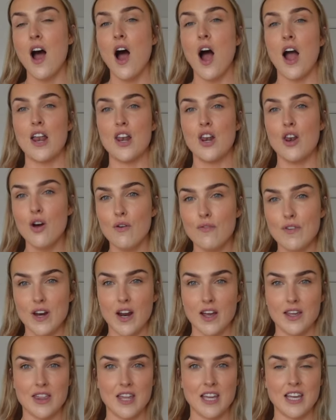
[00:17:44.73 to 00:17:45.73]
I love it.
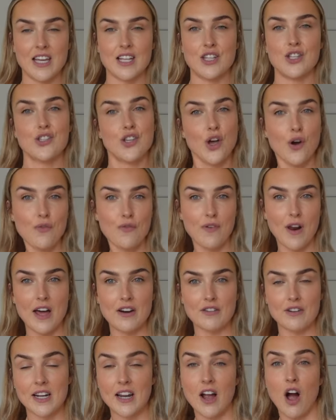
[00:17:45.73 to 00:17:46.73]
I think it's so
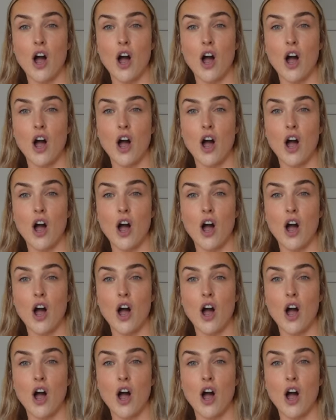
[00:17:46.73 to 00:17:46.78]
flattering.